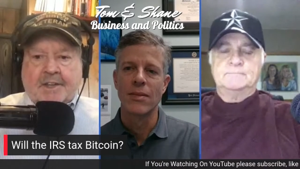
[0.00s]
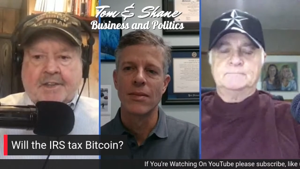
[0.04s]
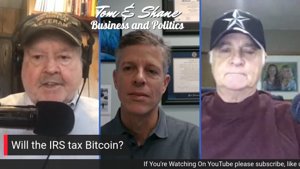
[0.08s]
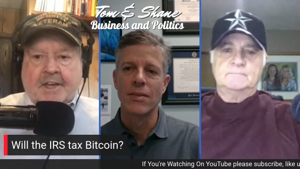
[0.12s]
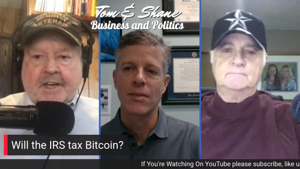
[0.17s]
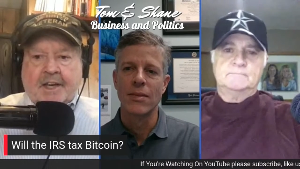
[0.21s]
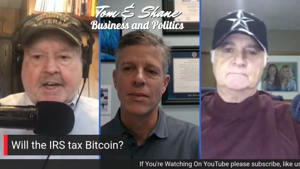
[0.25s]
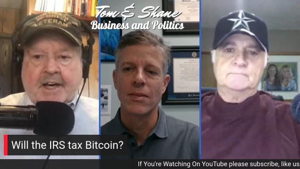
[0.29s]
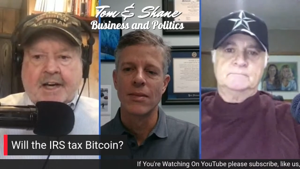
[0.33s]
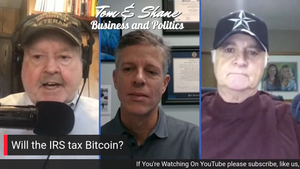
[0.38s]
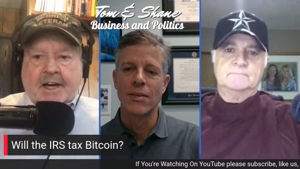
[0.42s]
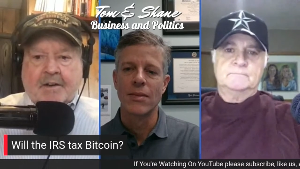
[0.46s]

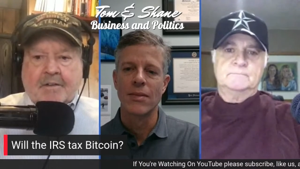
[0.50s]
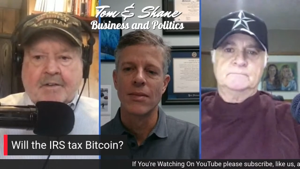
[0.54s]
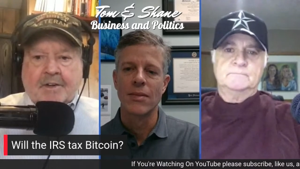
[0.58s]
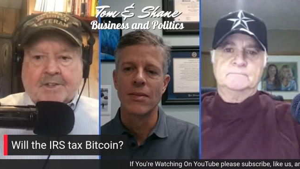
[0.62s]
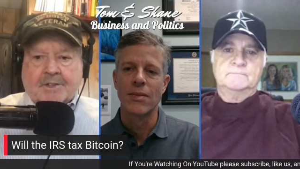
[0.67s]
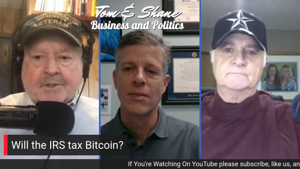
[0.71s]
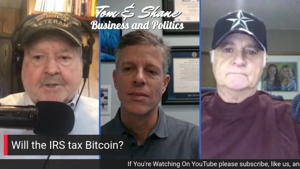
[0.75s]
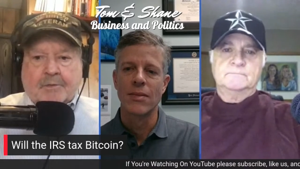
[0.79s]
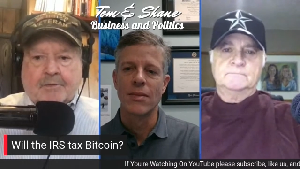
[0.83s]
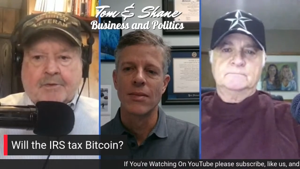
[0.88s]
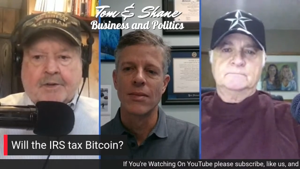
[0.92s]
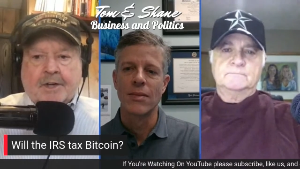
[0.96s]
Speaker 1: the
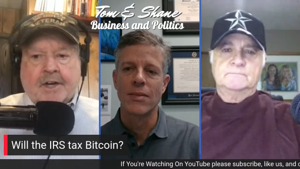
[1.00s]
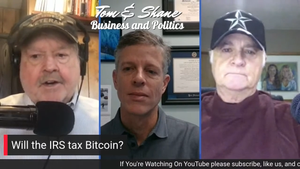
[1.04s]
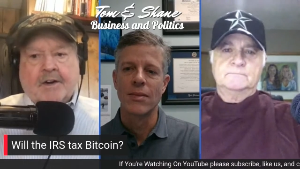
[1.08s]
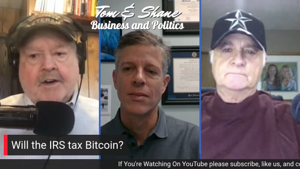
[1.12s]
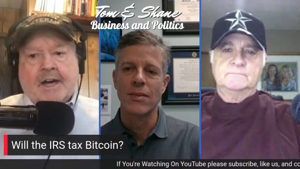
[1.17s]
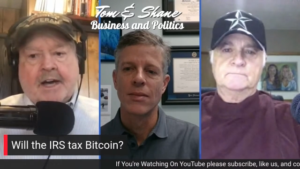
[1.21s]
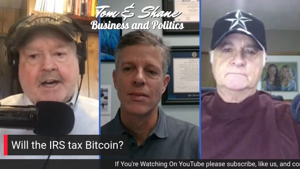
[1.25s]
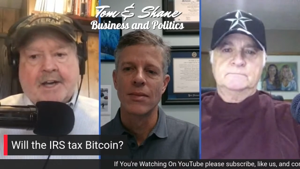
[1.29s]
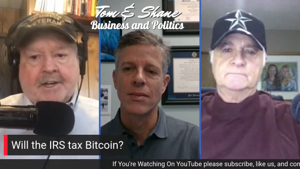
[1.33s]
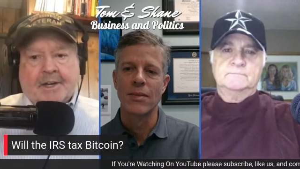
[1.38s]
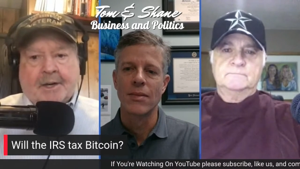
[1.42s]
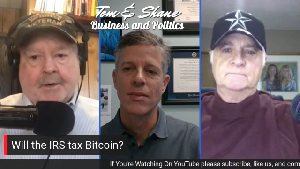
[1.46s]
IRS will
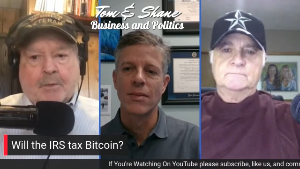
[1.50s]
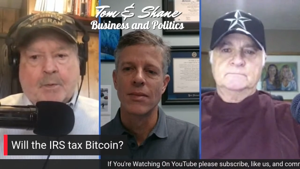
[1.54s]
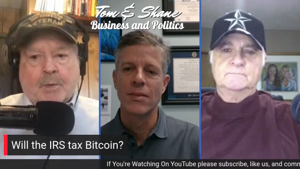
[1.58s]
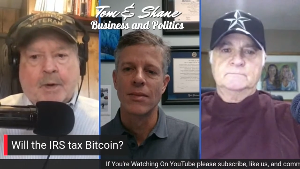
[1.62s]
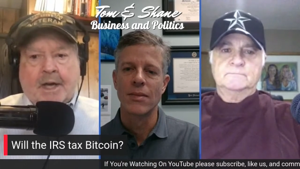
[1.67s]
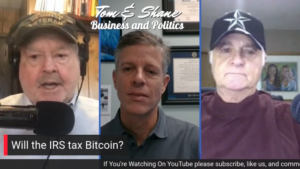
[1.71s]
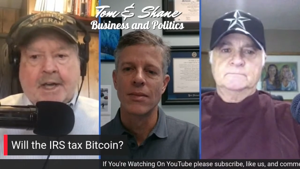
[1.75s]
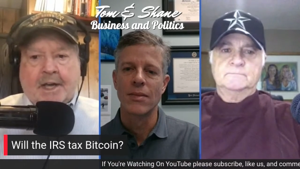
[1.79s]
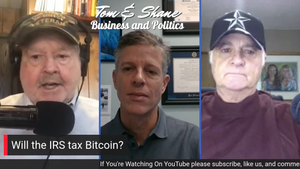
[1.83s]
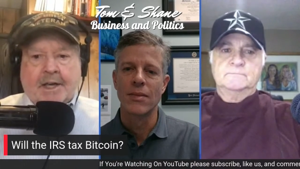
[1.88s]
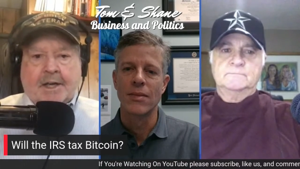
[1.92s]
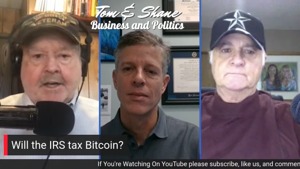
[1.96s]
figure out a
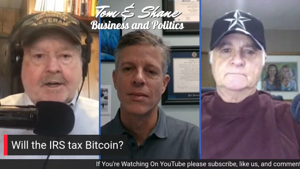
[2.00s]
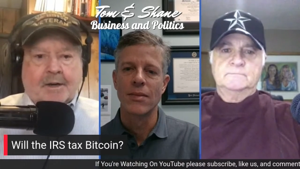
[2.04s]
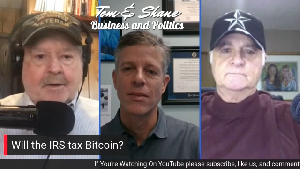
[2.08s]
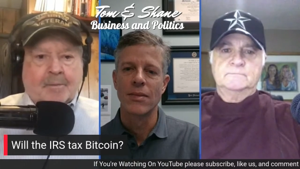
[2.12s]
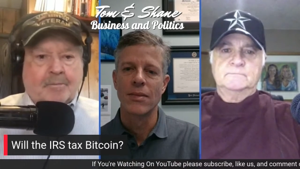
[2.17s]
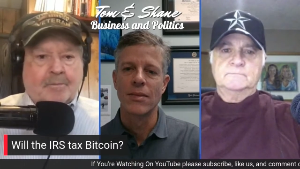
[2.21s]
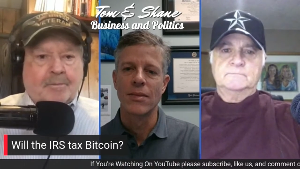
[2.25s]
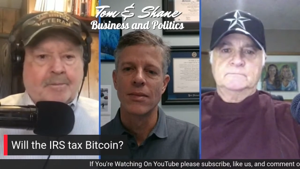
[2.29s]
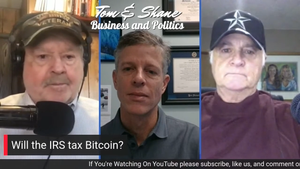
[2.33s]
way or